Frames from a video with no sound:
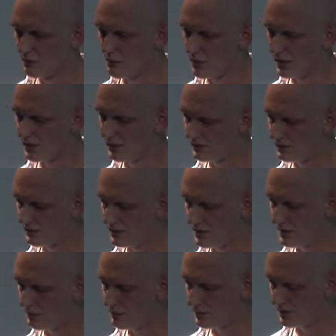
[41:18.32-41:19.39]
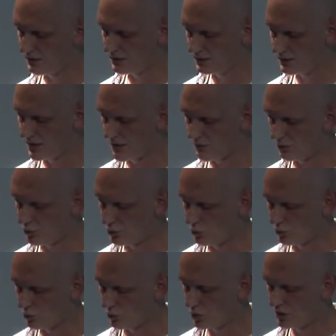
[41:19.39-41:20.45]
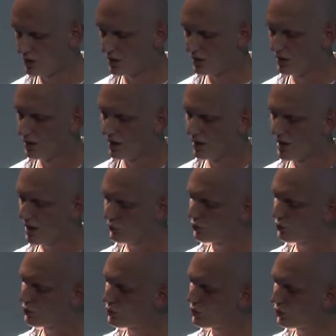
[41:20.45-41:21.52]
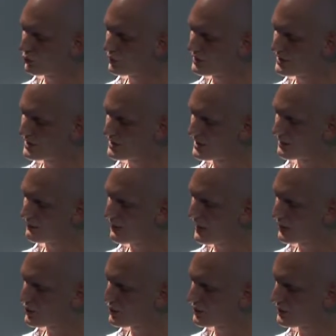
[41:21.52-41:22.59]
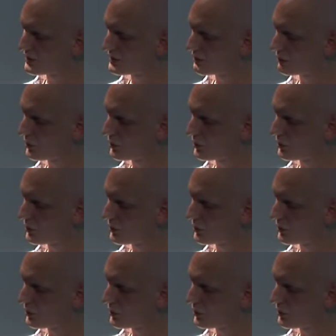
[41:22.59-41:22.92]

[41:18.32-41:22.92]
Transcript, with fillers: but there are means how to how to call the system functions